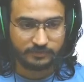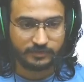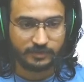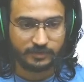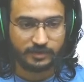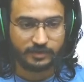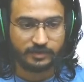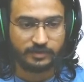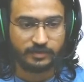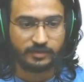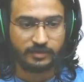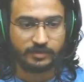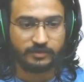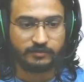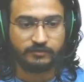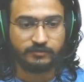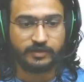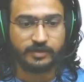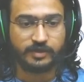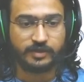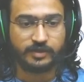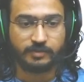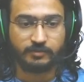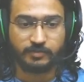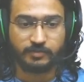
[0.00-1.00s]
gen env
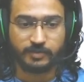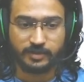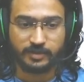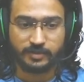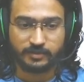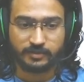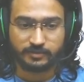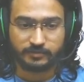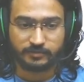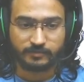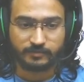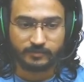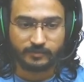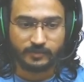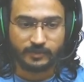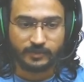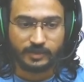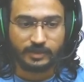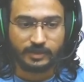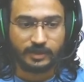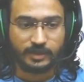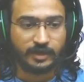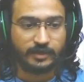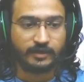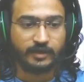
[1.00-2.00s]
template,
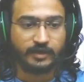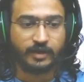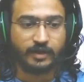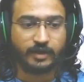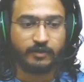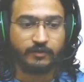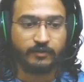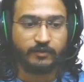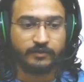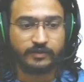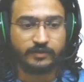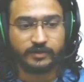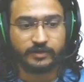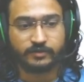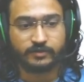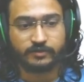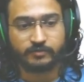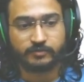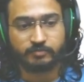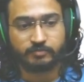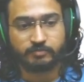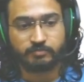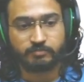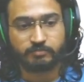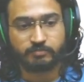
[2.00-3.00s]
and now they should
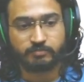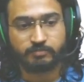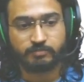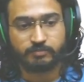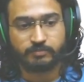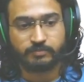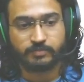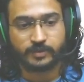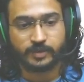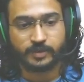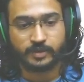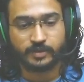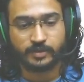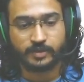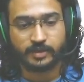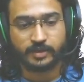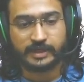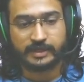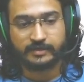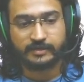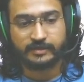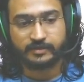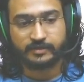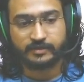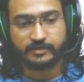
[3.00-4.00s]

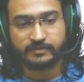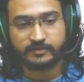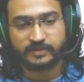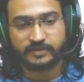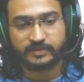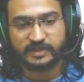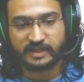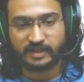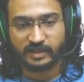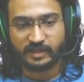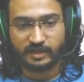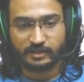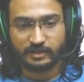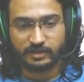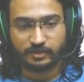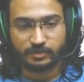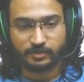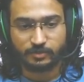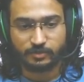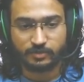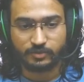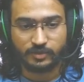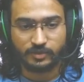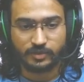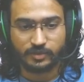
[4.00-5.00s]
get a CLI
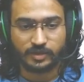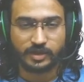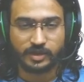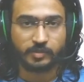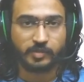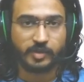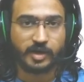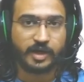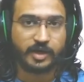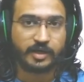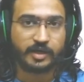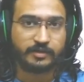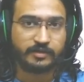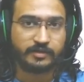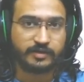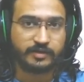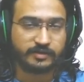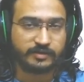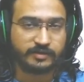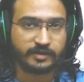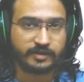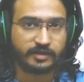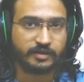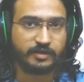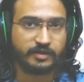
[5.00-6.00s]
tool, a command that
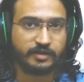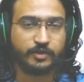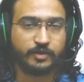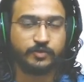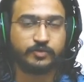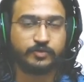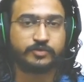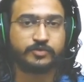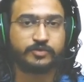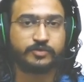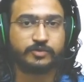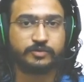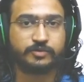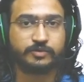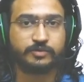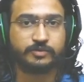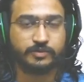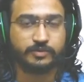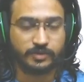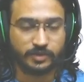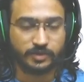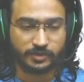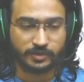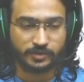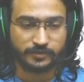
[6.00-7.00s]
they can use
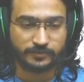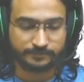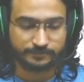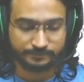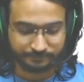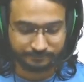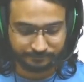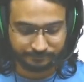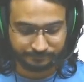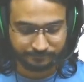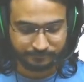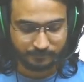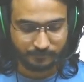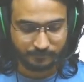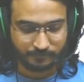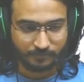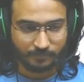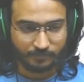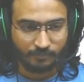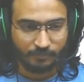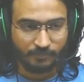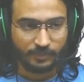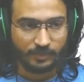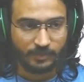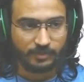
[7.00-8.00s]
to
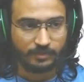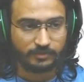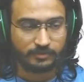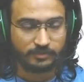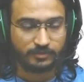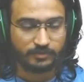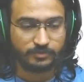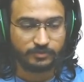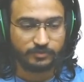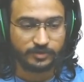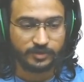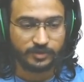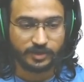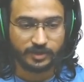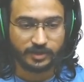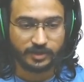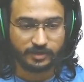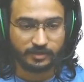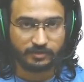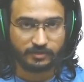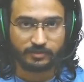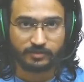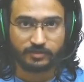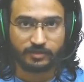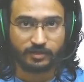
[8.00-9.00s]
do
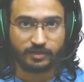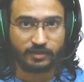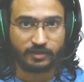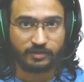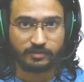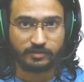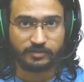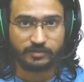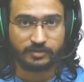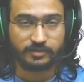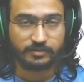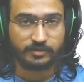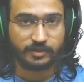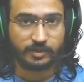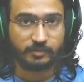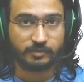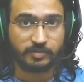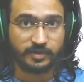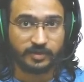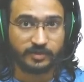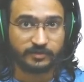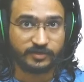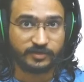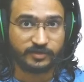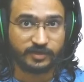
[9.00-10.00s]
their
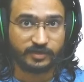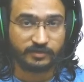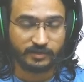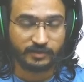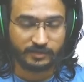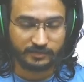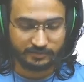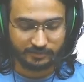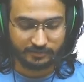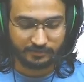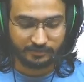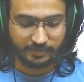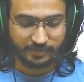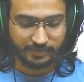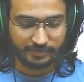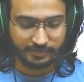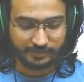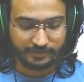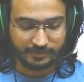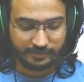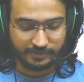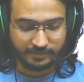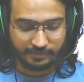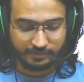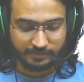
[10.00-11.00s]
template generation, right?
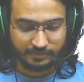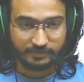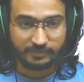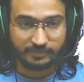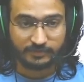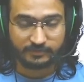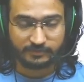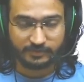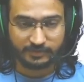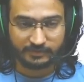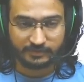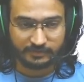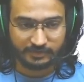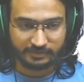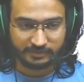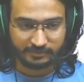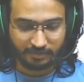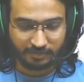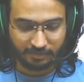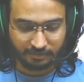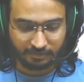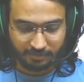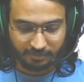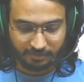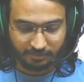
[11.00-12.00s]
That's
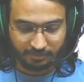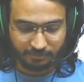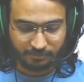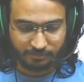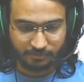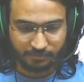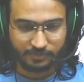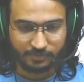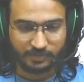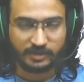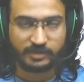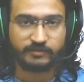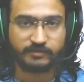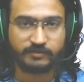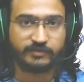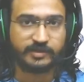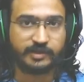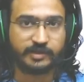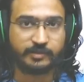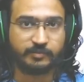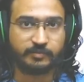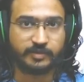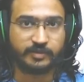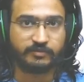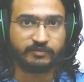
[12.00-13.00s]
exactly how env
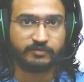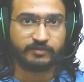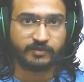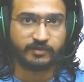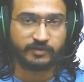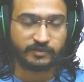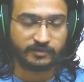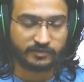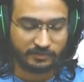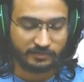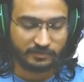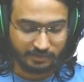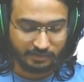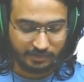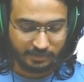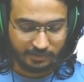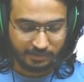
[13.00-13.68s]
template works,